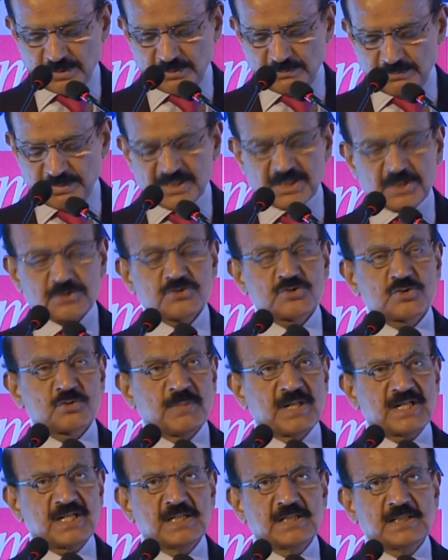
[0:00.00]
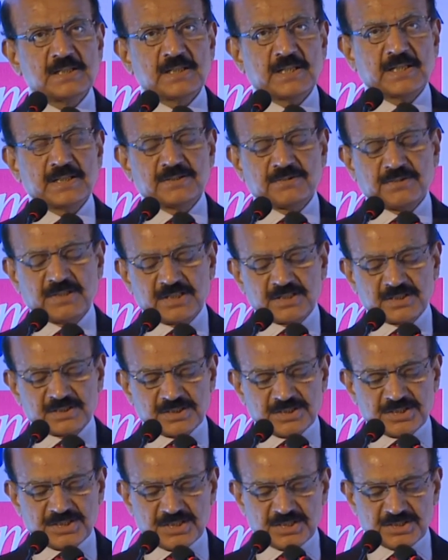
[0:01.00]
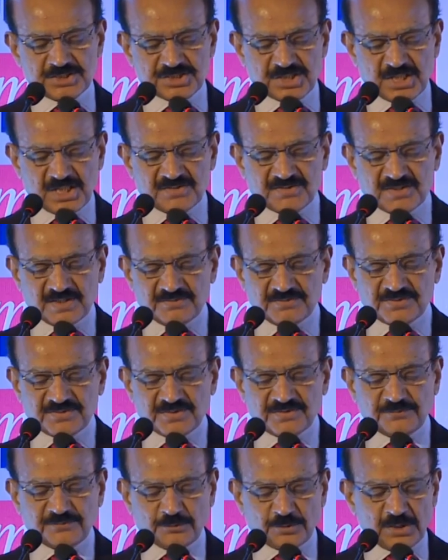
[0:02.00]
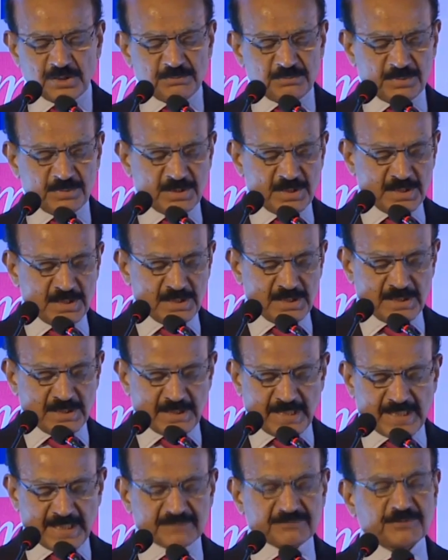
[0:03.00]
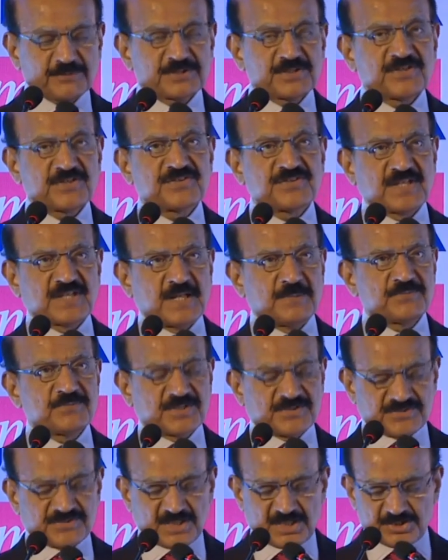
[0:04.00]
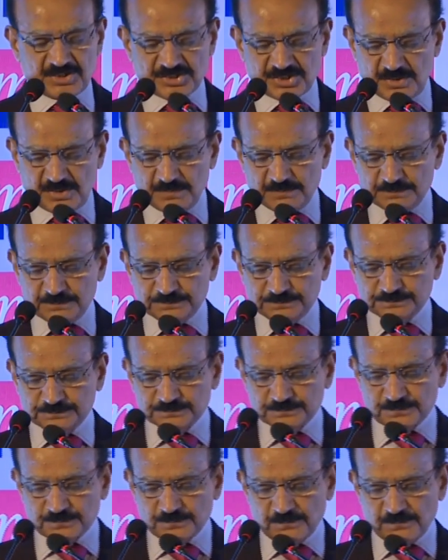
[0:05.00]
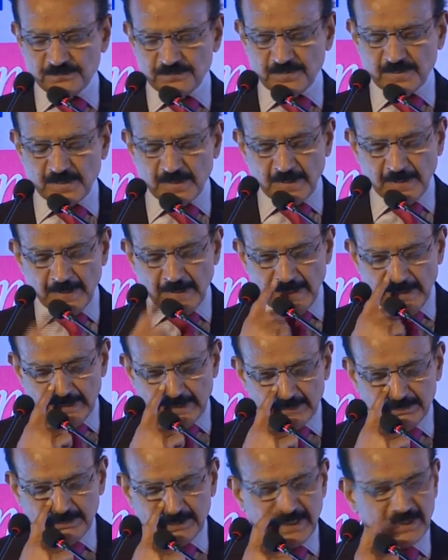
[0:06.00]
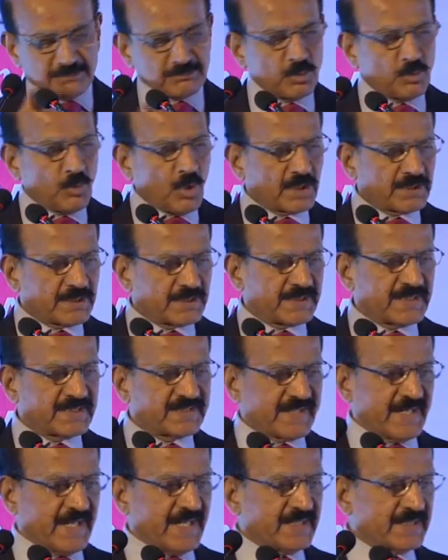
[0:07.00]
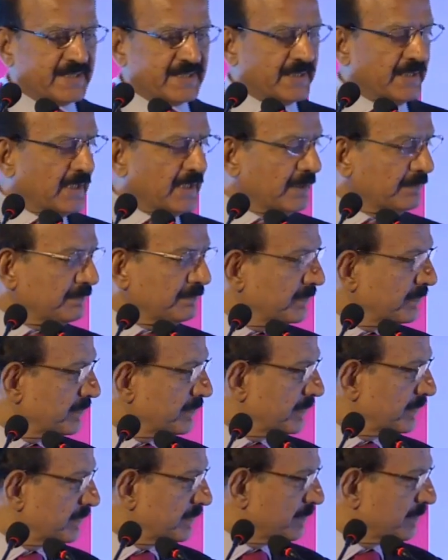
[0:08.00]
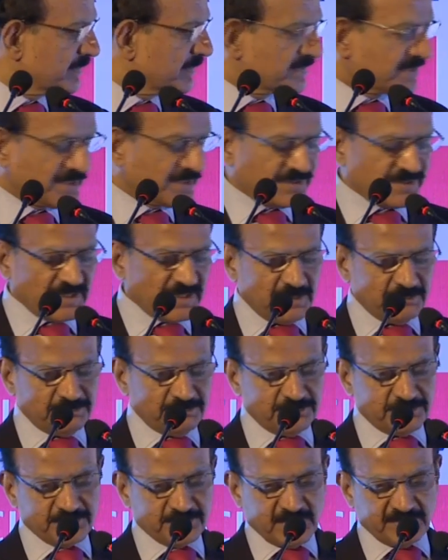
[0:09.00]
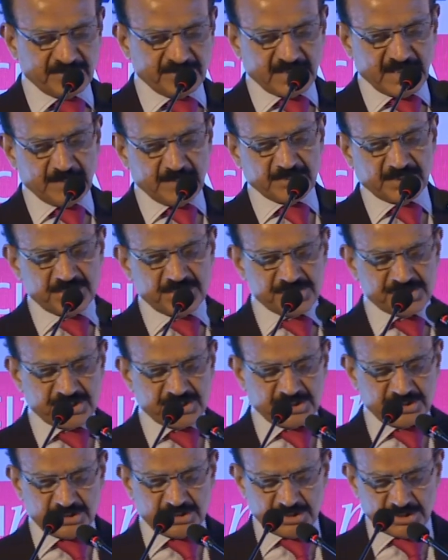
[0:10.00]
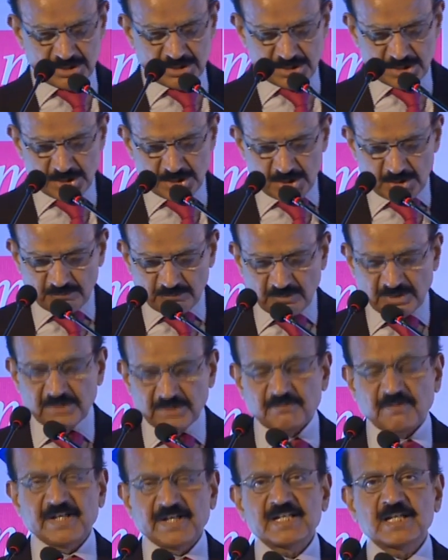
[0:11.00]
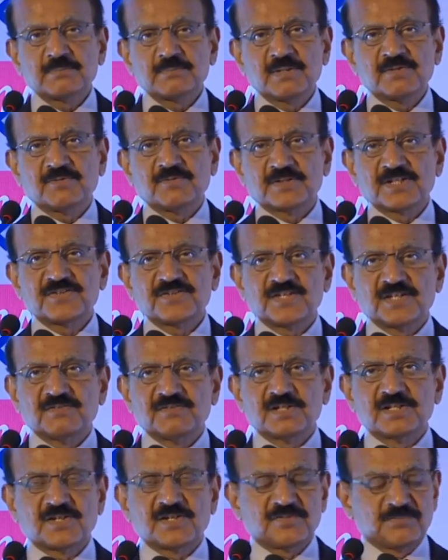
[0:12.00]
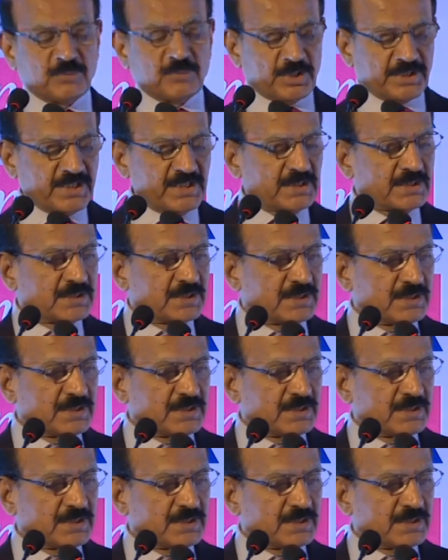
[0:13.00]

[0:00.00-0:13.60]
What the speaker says: been instrumental in creating the Shared Services Forum and for this 6th edition. Let me then move on and then thank Mr. Ravi Ramakrishnan for inviting me for this event this morning.